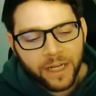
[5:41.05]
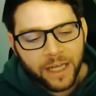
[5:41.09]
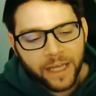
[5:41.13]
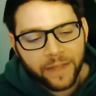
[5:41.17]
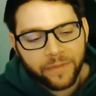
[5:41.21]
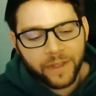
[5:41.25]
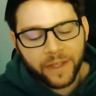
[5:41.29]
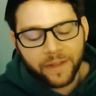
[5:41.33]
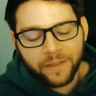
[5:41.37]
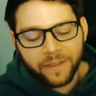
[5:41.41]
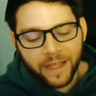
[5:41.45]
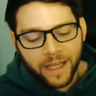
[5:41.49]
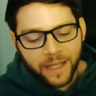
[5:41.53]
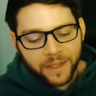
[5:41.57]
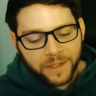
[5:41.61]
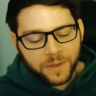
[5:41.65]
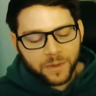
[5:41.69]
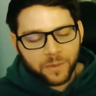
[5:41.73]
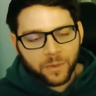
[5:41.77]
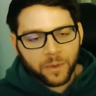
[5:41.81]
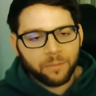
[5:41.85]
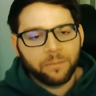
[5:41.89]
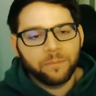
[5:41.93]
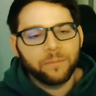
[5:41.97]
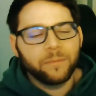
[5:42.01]
And I think
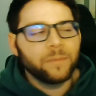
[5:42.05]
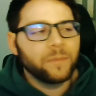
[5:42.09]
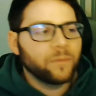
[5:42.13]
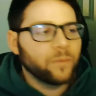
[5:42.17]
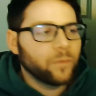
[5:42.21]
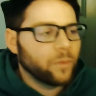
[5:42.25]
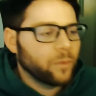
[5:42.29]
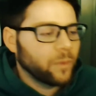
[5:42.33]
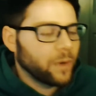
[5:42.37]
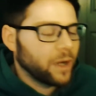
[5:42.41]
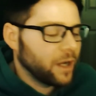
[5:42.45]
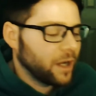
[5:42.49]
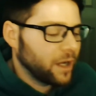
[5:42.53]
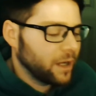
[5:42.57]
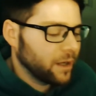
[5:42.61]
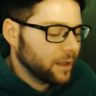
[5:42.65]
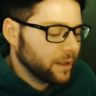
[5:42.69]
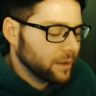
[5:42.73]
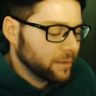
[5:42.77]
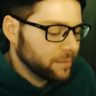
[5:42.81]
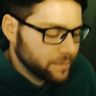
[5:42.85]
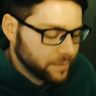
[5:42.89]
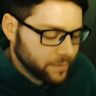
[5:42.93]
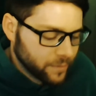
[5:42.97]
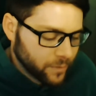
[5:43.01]
that's what
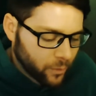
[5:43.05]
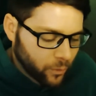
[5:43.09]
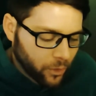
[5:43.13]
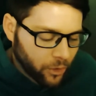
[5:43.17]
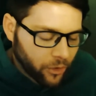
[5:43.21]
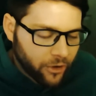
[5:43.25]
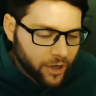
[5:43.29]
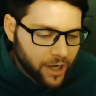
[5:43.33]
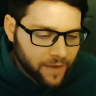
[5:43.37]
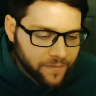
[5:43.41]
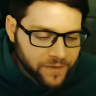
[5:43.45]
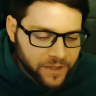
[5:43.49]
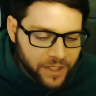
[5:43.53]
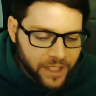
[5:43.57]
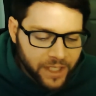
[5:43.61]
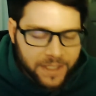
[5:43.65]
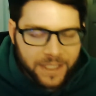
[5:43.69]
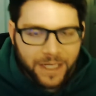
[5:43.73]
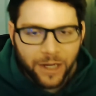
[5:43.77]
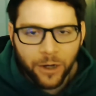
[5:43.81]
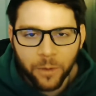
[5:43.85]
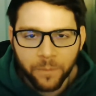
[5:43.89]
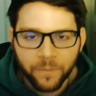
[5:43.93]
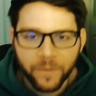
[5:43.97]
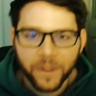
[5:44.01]
Warcraft
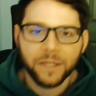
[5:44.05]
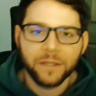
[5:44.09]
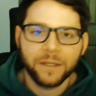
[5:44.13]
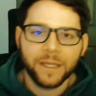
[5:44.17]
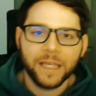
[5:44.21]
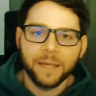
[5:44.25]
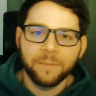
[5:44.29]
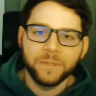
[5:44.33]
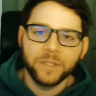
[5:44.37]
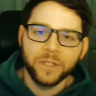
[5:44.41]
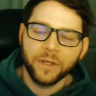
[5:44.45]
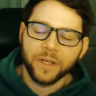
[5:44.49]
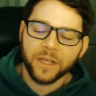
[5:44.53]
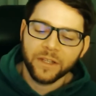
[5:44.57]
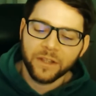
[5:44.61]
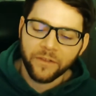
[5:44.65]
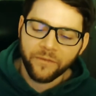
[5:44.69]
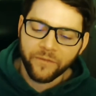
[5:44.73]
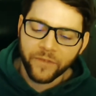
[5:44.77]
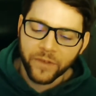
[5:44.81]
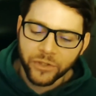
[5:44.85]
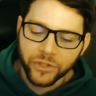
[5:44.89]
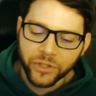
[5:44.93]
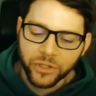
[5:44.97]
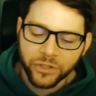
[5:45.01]
needs. I hope they keep doing in
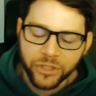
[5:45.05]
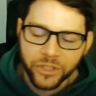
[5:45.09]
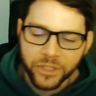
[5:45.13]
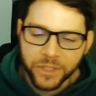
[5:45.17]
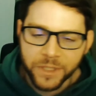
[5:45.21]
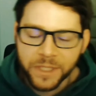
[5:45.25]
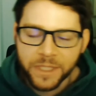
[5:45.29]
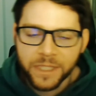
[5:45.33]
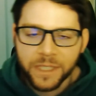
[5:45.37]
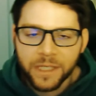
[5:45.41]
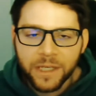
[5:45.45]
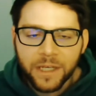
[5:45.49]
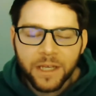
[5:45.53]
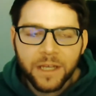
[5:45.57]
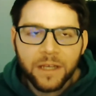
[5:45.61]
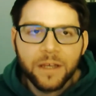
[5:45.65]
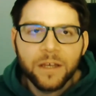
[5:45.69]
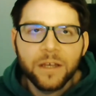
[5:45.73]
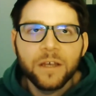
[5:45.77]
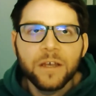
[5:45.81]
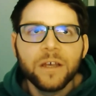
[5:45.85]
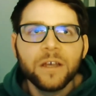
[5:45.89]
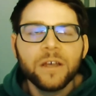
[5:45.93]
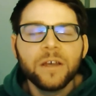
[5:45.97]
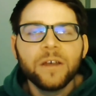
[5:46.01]
the future. Just
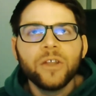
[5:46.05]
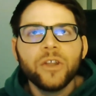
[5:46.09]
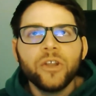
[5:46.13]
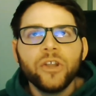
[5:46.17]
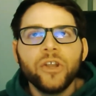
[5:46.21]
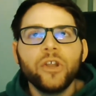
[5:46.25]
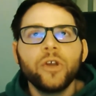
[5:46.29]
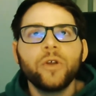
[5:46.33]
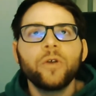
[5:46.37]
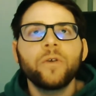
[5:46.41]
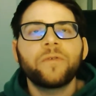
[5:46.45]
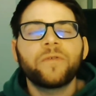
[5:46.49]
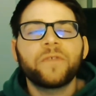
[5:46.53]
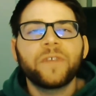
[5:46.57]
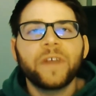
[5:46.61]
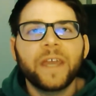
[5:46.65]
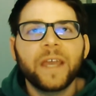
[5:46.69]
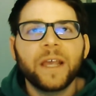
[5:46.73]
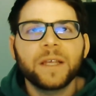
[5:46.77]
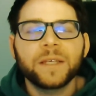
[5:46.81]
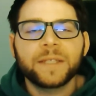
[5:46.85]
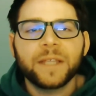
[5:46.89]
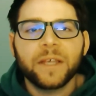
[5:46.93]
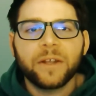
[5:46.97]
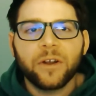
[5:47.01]
new
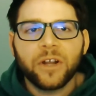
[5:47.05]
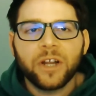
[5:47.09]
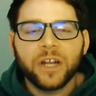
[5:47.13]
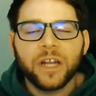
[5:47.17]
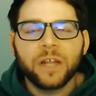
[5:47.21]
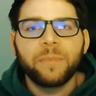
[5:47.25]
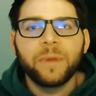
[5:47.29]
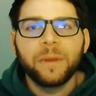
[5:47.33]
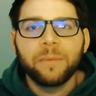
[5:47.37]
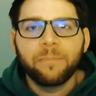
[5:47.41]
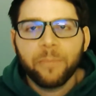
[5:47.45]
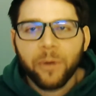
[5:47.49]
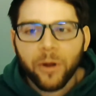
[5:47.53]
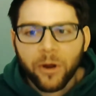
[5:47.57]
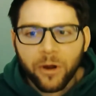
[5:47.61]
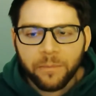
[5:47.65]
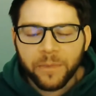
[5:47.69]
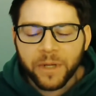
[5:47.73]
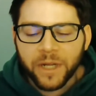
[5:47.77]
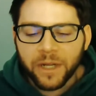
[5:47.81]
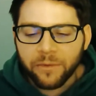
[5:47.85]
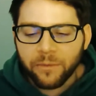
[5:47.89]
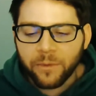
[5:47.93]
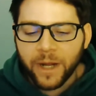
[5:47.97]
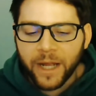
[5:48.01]
things that are going to be
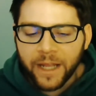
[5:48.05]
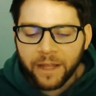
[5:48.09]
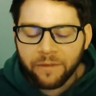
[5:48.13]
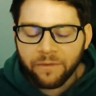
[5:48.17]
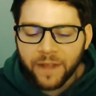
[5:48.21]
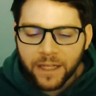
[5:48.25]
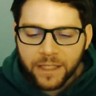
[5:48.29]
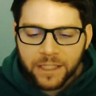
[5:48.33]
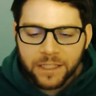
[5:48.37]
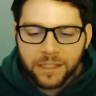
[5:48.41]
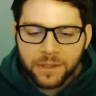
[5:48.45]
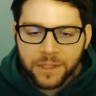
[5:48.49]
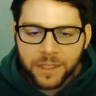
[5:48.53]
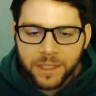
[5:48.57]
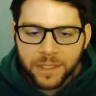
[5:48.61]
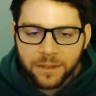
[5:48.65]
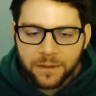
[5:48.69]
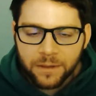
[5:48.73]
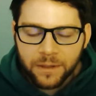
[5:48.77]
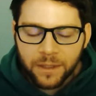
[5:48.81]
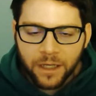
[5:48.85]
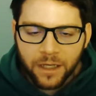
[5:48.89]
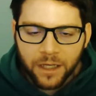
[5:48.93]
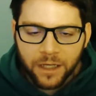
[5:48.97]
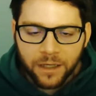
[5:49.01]
permanent, right?
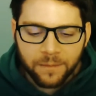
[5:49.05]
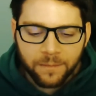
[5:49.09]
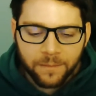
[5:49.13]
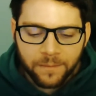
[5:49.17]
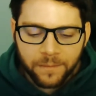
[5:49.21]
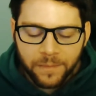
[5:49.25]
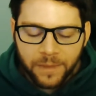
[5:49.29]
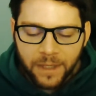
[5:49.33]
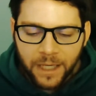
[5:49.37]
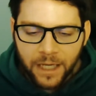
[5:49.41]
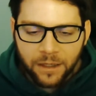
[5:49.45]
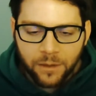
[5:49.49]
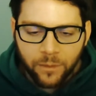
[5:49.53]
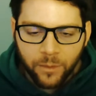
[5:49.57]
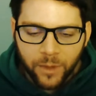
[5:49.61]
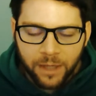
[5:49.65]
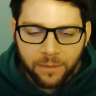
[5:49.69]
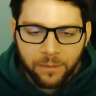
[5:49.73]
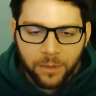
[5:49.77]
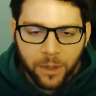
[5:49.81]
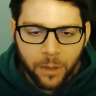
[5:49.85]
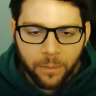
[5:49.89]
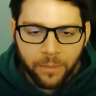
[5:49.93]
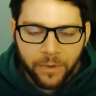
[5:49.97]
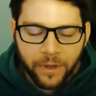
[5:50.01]
That's kind of what
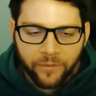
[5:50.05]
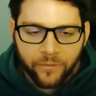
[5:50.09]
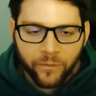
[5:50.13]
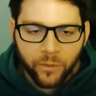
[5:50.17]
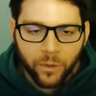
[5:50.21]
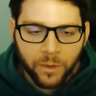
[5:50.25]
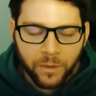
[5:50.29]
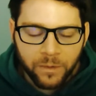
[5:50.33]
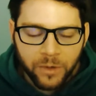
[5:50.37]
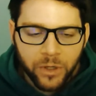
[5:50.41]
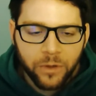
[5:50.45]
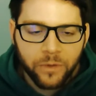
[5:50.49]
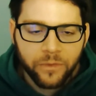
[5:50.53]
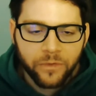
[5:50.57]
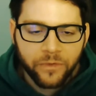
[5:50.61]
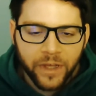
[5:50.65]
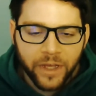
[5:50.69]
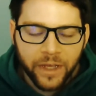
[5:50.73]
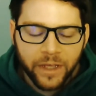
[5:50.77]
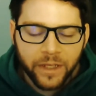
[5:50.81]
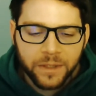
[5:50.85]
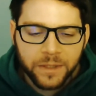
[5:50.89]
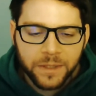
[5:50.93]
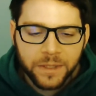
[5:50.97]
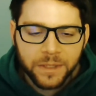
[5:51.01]
I'm hoping for. New
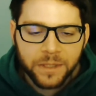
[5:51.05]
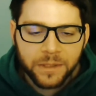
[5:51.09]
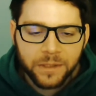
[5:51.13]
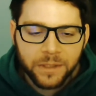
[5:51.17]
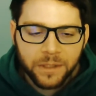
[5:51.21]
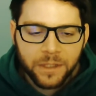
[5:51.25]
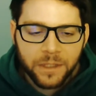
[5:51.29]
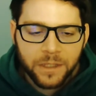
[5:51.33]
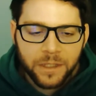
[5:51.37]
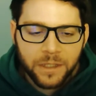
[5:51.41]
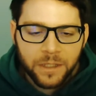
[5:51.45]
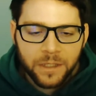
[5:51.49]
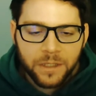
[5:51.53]
things.